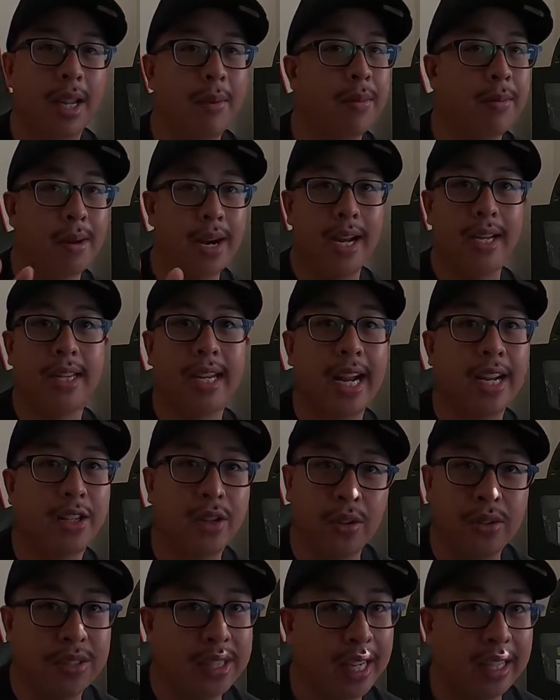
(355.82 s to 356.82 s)
Keep in mind that I
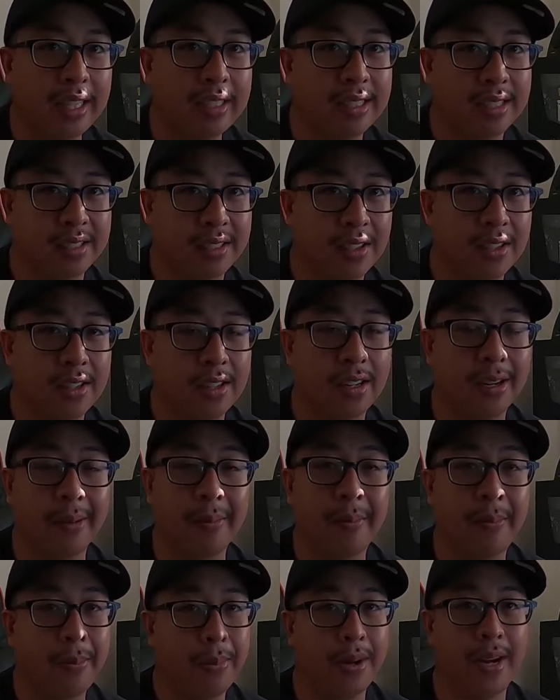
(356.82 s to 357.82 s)
don't daily this
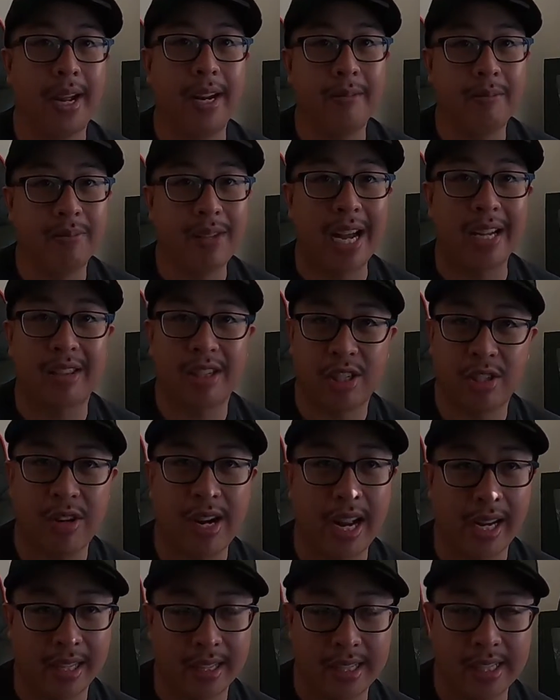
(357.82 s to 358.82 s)
car, but at the
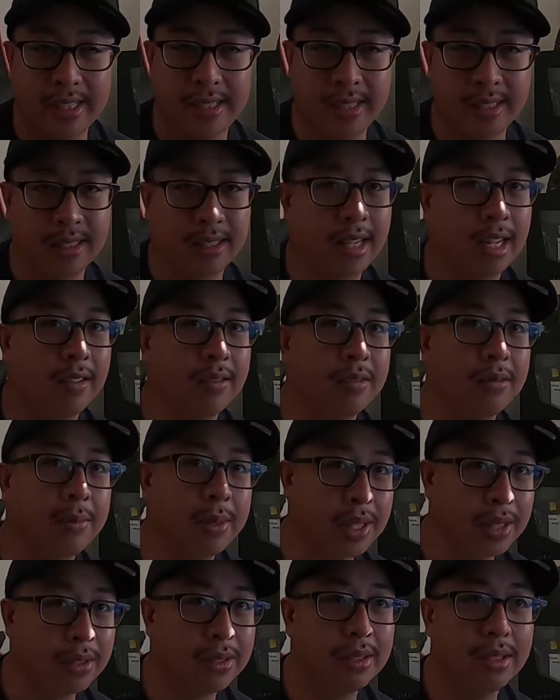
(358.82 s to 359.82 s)
track it seems a lot of
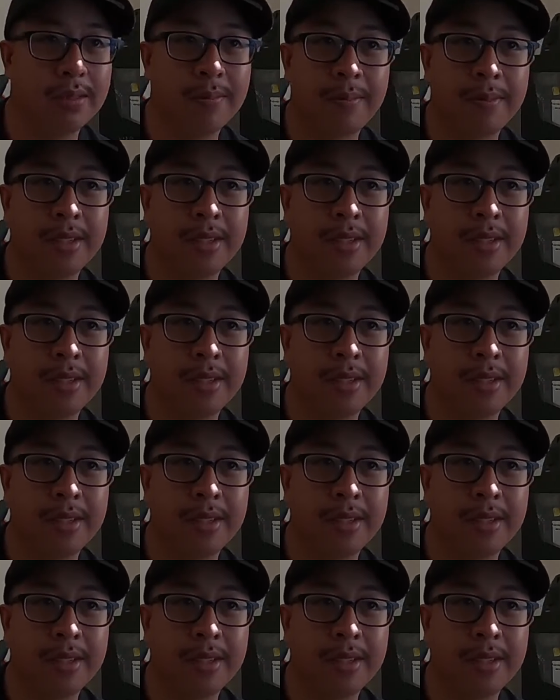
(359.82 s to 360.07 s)
abuse.